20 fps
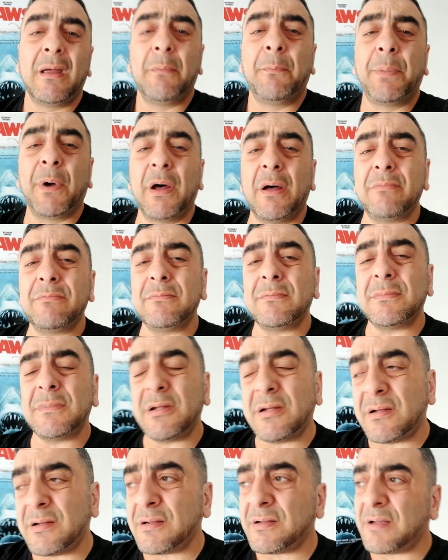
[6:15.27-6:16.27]
But
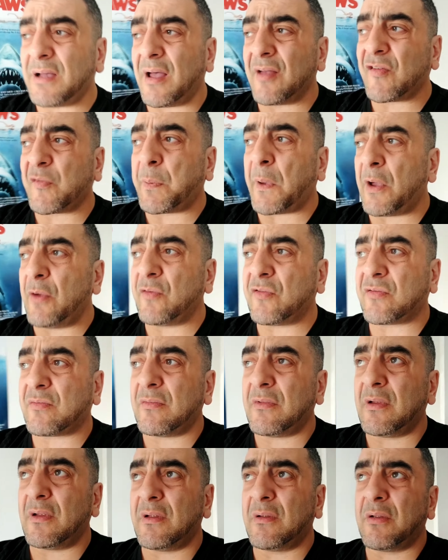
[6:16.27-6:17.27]
I suppose
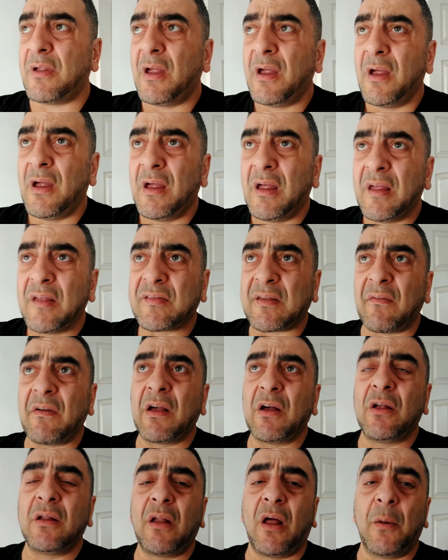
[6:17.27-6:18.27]
something
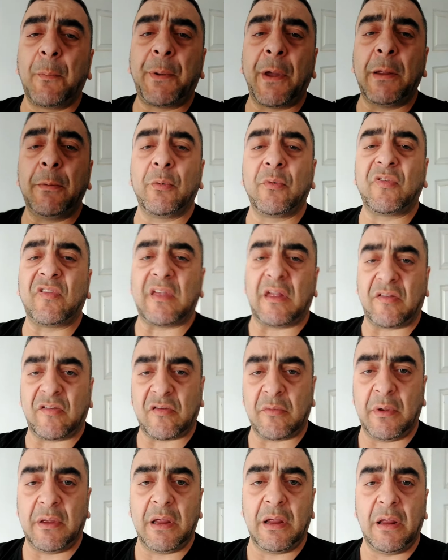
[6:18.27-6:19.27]
a lot of people said
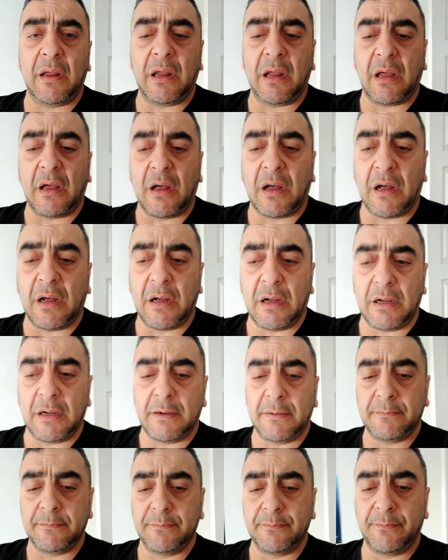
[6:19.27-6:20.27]
to me
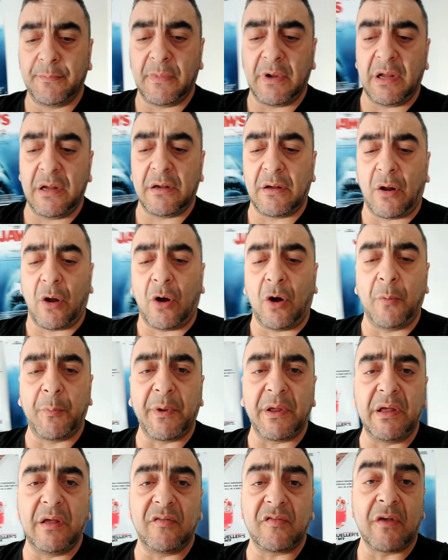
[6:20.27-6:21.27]
in the
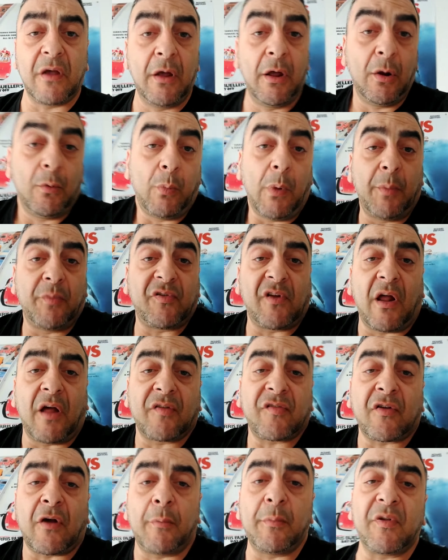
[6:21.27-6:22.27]
hobby is, when was the
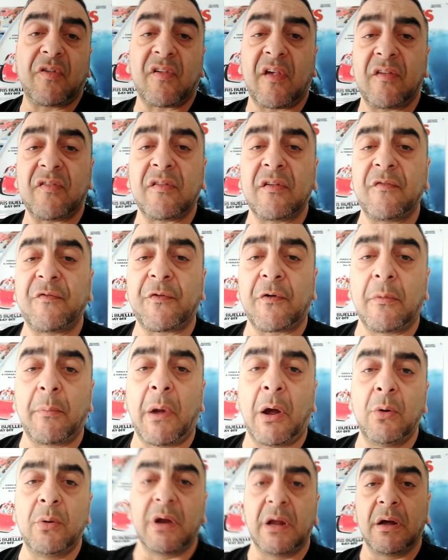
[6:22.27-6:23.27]
last time you tested for
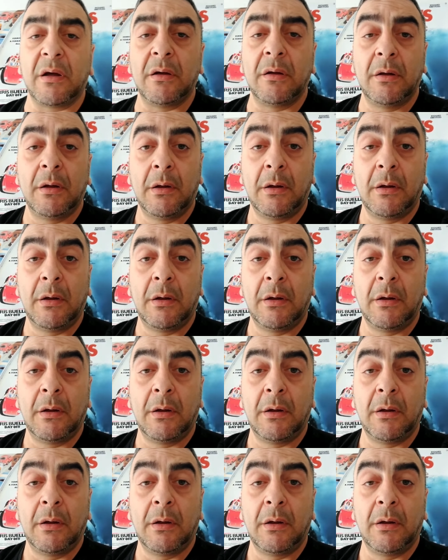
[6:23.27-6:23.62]
ammonia?